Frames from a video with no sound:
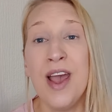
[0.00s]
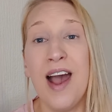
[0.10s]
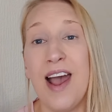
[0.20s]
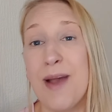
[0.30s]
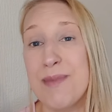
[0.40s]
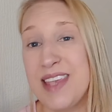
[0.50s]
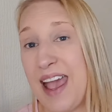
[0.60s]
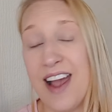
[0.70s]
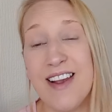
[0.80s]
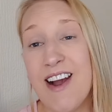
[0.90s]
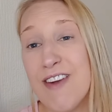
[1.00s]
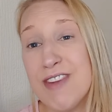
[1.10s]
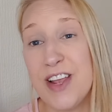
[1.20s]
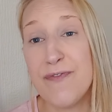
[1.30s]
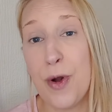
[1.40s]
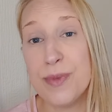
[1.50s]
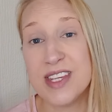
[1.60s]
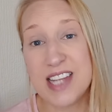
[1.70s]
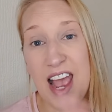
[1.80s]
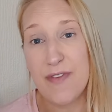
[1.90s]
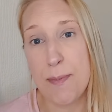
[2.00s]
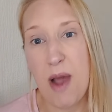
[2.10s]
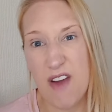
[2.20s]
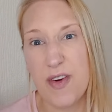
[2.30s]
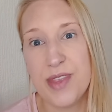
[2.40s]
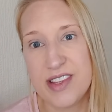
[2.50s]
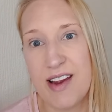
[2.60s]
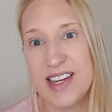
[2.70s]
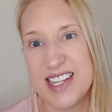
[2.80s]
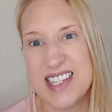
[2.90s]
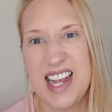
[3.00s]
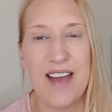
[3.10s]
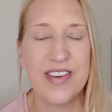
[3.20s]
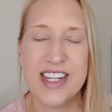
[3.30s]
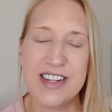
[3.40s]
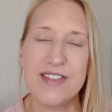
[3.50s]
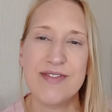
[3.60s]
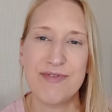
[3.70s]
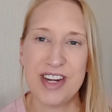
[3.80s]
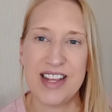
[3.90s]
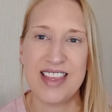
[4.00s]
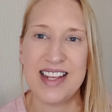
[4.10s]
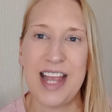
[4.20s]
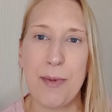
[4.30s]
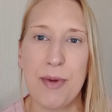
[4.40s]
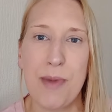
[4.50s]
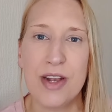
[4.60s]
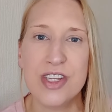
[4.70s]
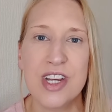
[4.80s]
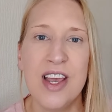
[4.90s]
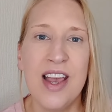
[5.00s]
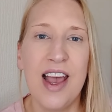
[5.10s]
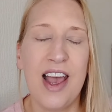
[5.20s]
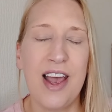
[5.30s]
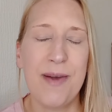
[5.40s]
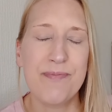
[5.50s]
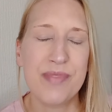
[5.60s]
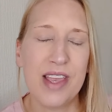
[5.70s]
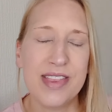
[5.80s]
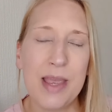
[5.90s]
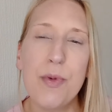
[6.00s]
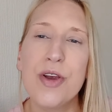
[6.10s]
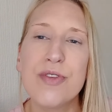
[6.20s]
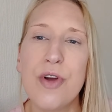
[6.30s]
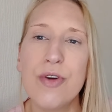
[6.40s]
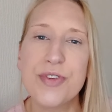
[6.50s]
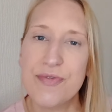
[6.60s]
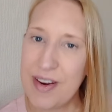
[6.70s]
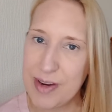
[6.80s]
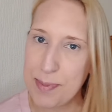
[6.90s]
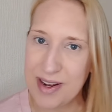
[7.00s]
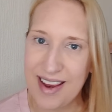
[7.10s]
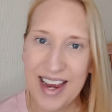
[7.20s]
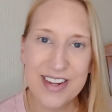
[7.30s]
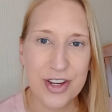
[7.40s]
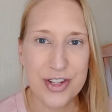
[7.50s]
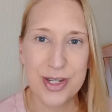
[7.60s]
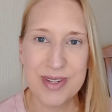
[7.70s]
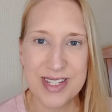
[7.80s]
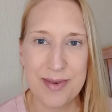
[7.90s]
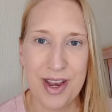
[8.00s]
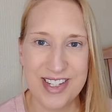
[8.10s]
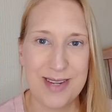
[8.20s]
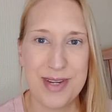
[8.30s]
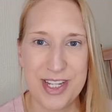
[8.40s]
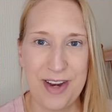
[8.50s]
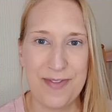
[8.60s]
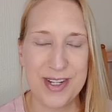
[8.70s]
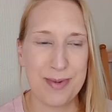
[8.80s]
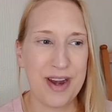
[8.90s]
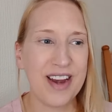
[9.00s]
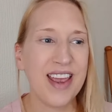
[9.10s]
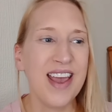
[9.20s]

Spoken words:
yeah, I can't really fault the staff apart from the dining staff. I didn't really think they were much. They were not very polite and could do with some customer service work.